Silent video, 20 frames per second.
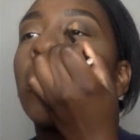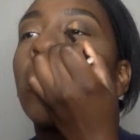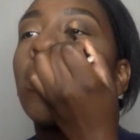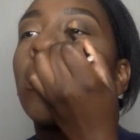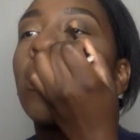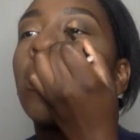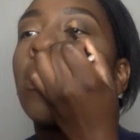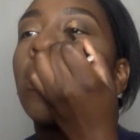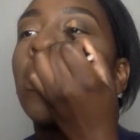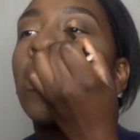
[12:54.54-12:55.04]

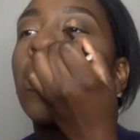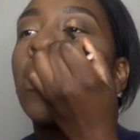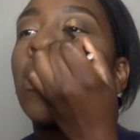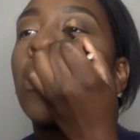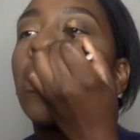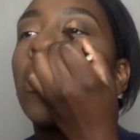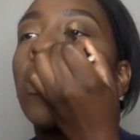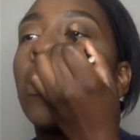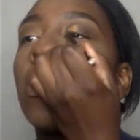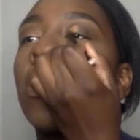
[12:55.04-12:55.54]
And
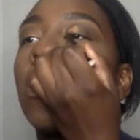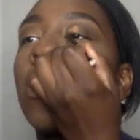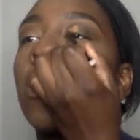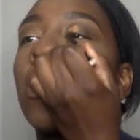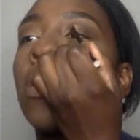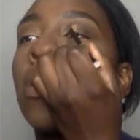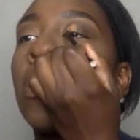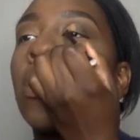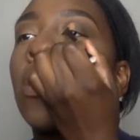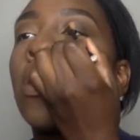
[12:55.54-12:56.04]
I'm just going to
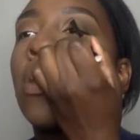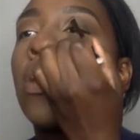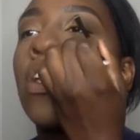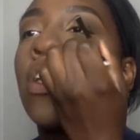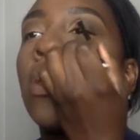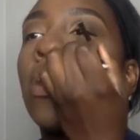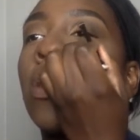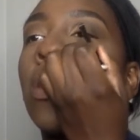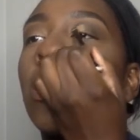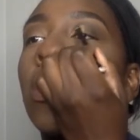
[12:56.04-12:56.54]
cut my
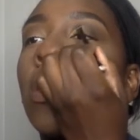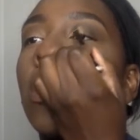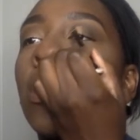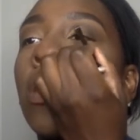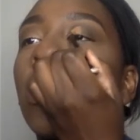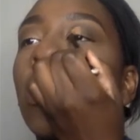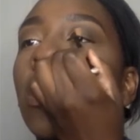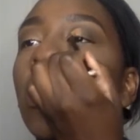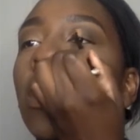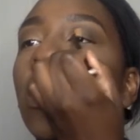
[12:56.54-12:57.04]
crease. I thought
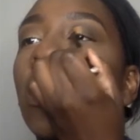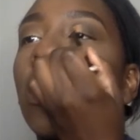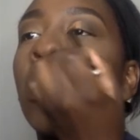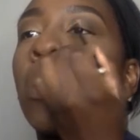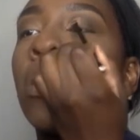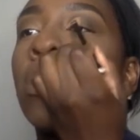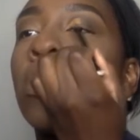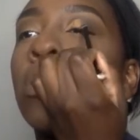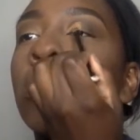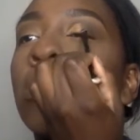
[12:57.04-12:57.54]
about putting the
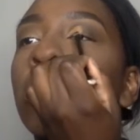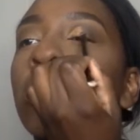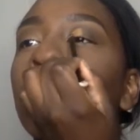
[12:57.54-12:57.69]
shade